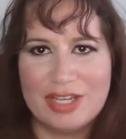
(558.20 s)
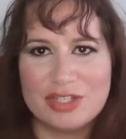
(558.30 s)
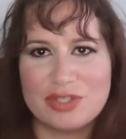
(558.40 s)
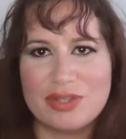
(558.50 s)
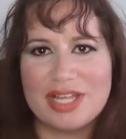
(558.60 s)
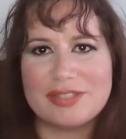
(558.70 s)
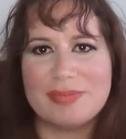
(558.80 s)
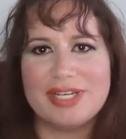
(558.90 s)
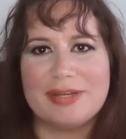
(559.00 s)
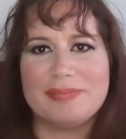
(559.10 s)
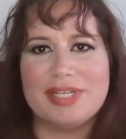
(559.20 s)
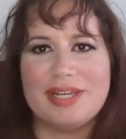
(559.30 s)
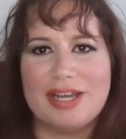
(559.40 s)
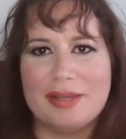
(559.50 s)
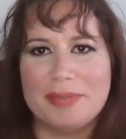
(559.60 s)
So that's my
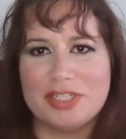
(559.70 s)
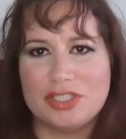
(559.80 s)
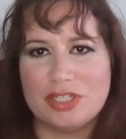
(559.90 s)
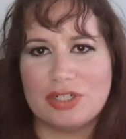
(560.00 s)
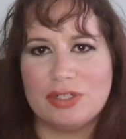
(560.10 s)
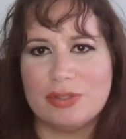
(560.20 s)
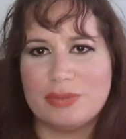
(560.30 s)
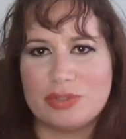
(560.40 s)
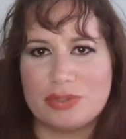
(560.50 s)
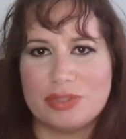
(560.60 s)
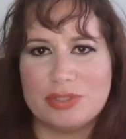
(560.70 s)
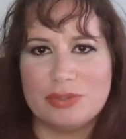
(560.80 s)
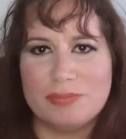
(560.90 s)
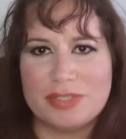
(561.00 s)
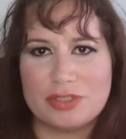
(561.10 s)
update. I'm inching closer
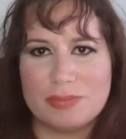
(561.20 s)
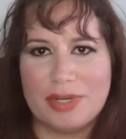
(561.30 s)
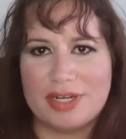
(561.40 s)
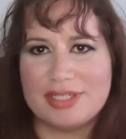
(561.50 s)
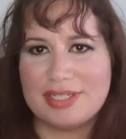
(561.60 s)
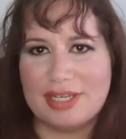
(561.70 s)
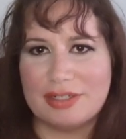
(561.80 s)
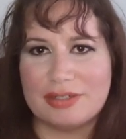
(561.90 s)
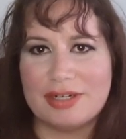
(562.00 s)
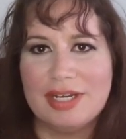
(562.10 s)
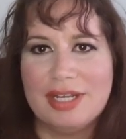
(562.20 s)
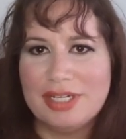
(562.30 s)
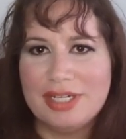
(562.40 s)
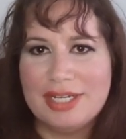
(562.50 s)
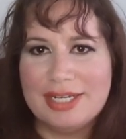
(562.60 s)
to Mr. Body's killer.
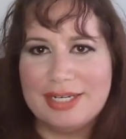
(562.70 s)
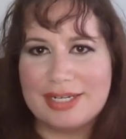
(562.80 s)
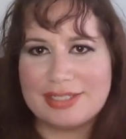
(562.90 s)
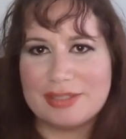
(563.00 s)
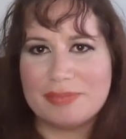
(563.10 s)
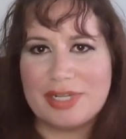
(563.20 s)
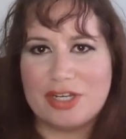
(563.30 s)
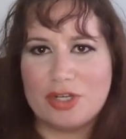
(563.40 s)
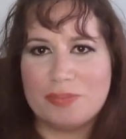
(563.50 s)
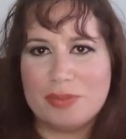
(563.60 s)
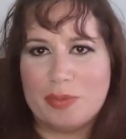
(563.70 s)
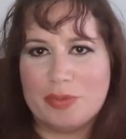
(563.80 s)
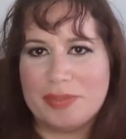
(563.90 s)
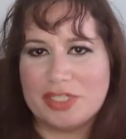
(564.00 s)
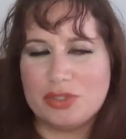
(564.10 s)
Next update, I hope to be able
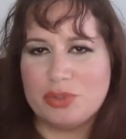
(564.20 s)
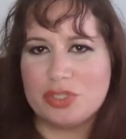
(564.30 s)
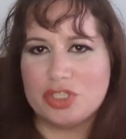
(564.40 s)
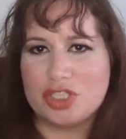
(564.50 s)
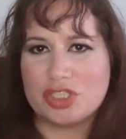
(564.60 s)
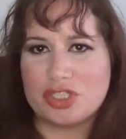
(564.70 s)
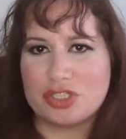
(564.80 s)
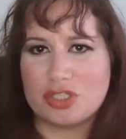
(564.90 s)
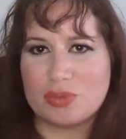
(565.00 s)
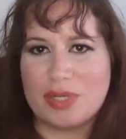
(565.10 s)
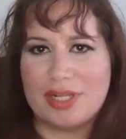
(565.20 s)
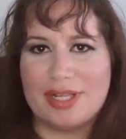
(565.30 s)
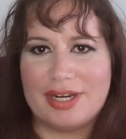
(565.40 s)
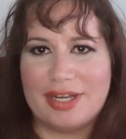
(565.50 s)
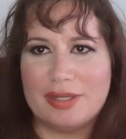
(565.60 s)
to make 2 suggestions as well,
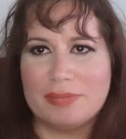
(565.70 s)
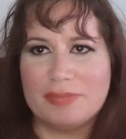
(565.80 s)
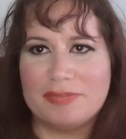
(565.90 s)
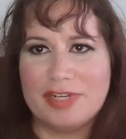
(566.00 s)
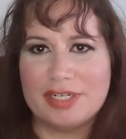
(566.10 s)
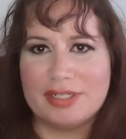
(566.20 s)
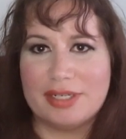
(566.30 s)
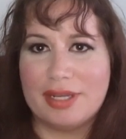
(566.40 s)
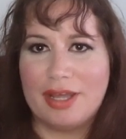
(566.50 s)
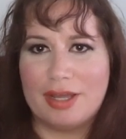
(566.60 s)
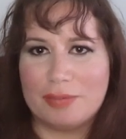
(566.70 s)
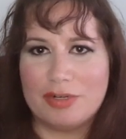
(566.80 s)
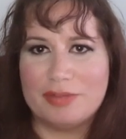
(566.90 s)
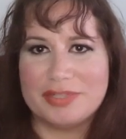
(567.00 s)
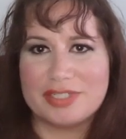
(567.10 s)
and I am finally, I
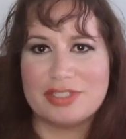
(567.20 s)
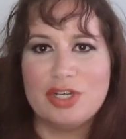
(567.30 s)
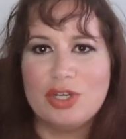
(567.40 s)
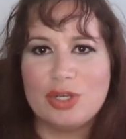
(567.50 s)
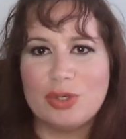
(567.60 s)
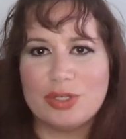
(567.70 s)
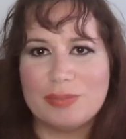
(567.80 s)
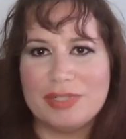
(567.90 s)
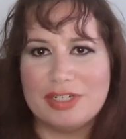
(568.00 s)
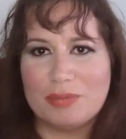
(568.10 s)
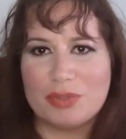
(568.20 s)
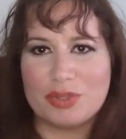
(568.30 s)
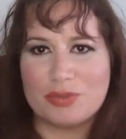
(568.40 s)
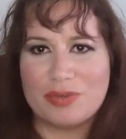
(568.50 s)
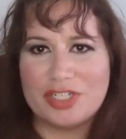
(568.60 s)
promise, going to be done with
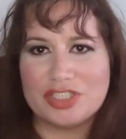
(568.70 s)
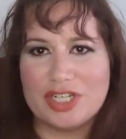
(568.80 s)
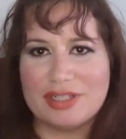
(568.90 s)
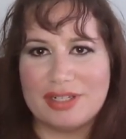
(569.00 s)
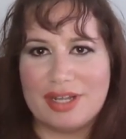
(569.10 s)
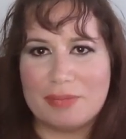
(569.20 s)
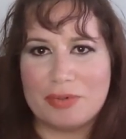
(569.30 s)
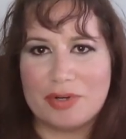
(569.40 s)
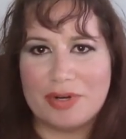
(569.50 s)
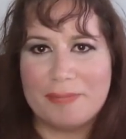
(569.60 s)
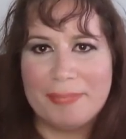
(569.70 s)
the wrench and the library.